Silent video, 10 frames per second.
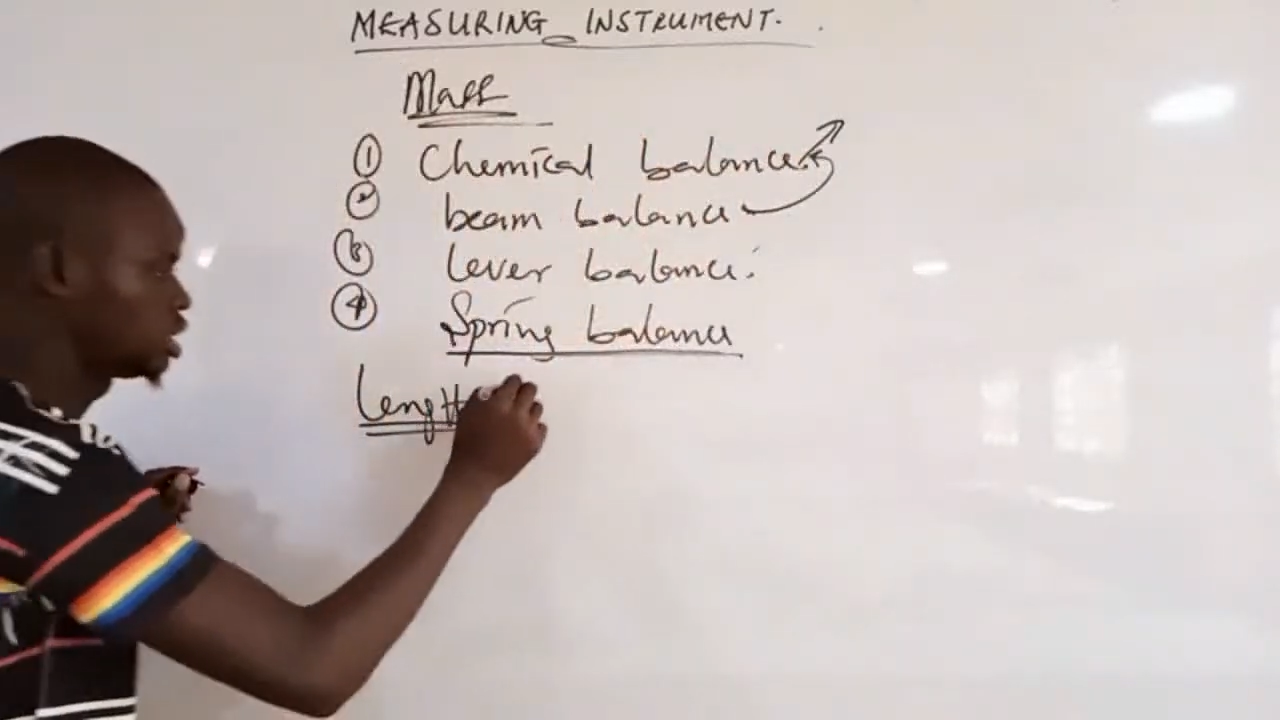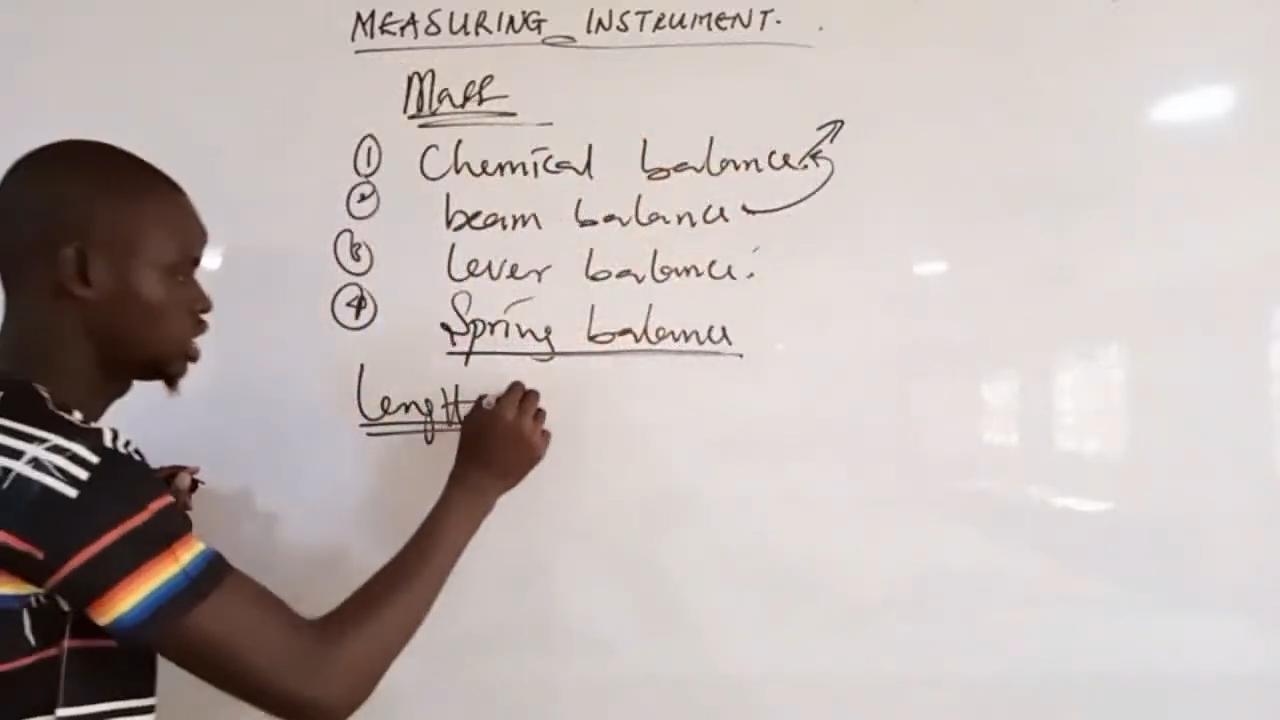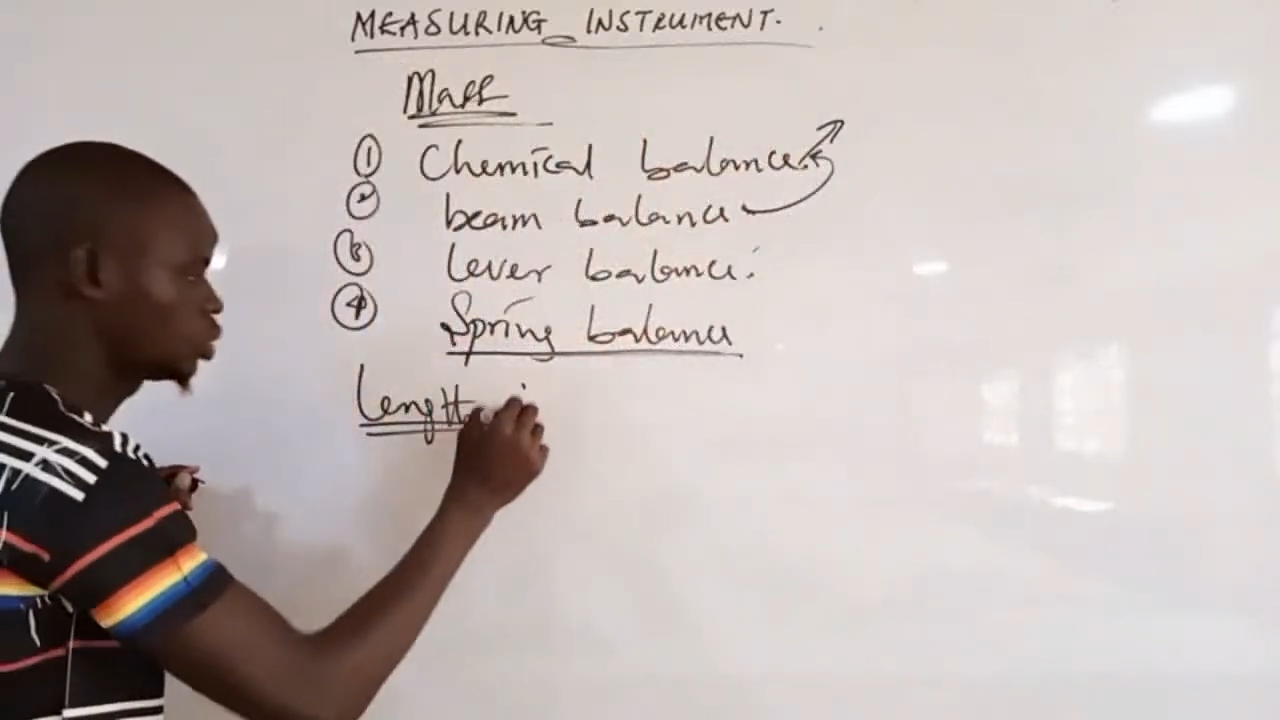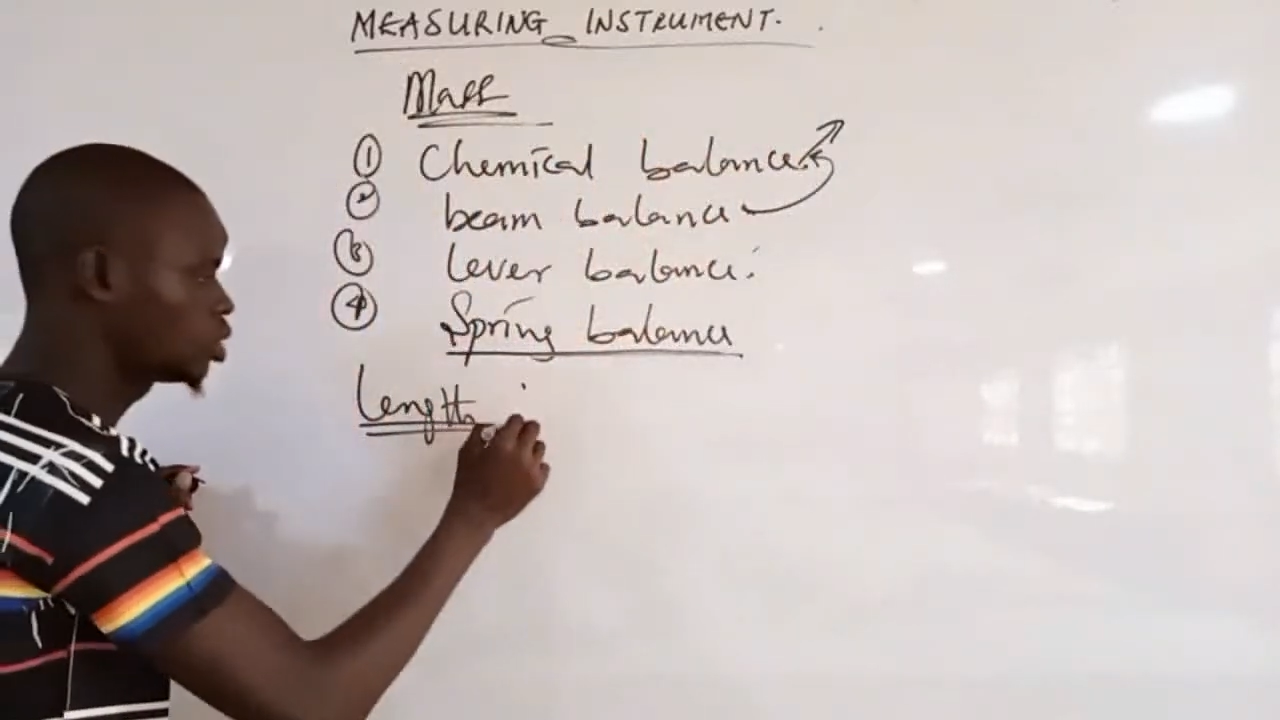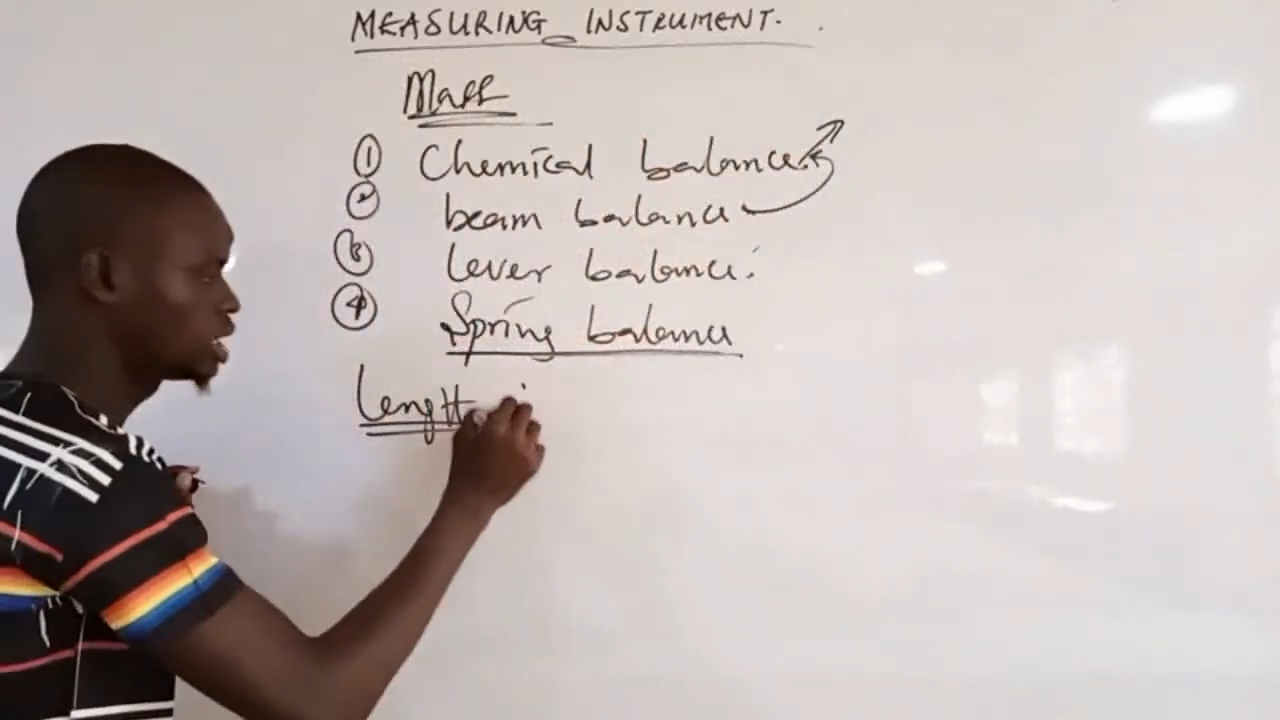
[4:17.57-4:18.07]

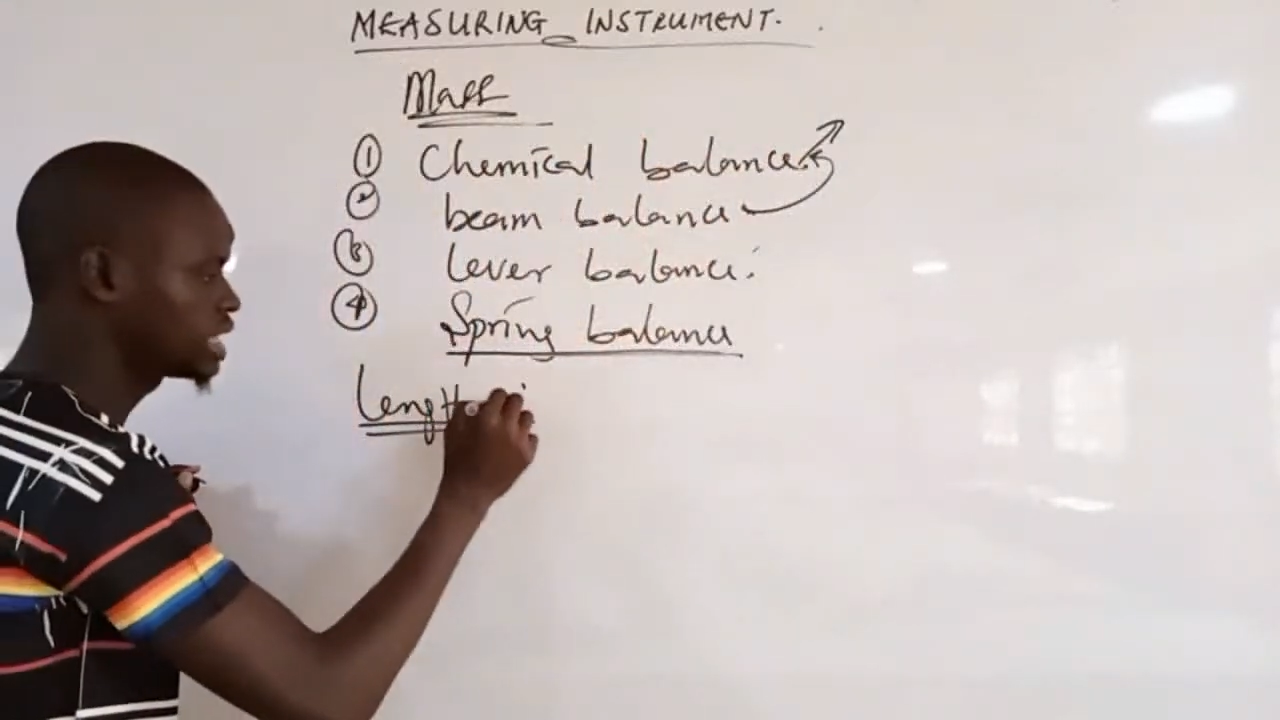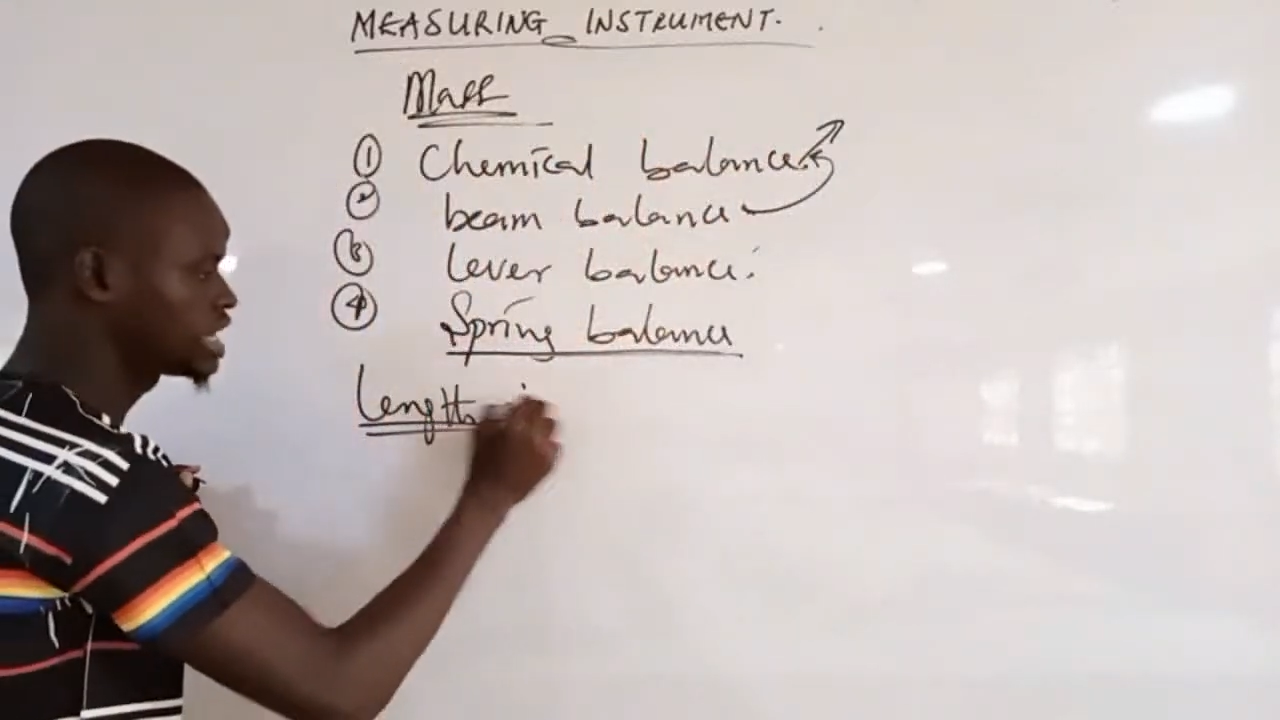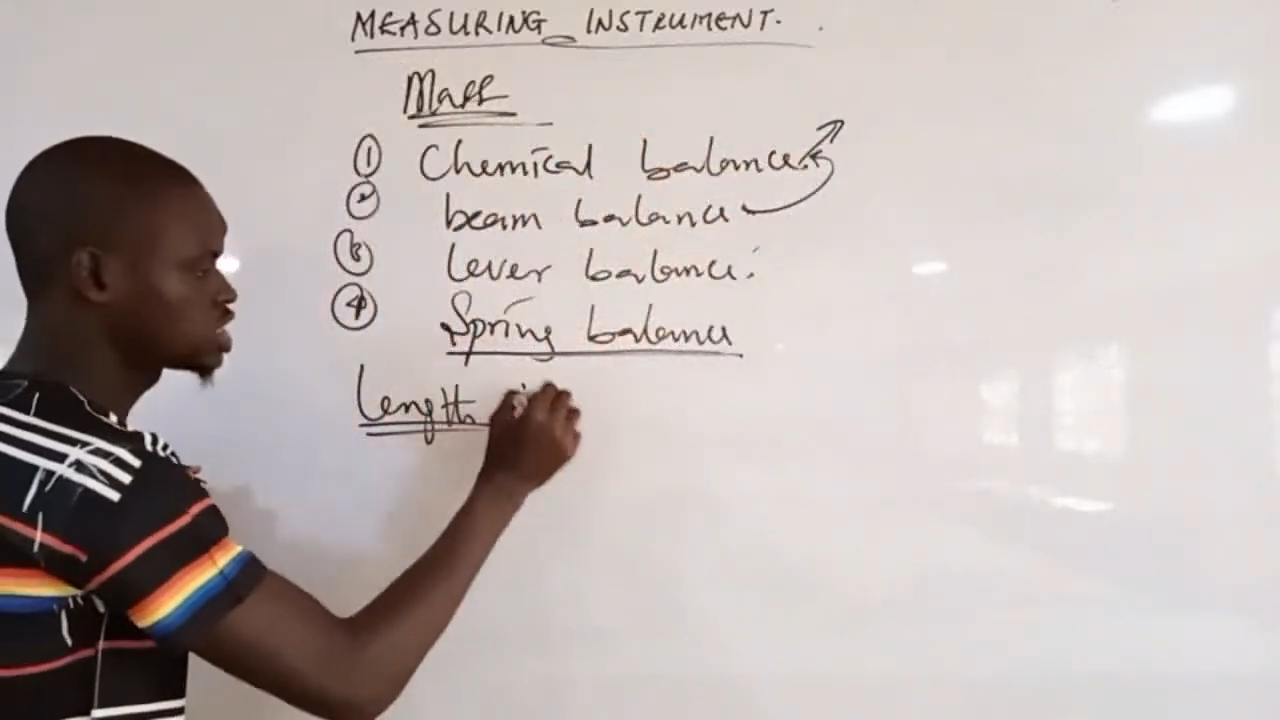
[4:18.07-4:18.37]
the one that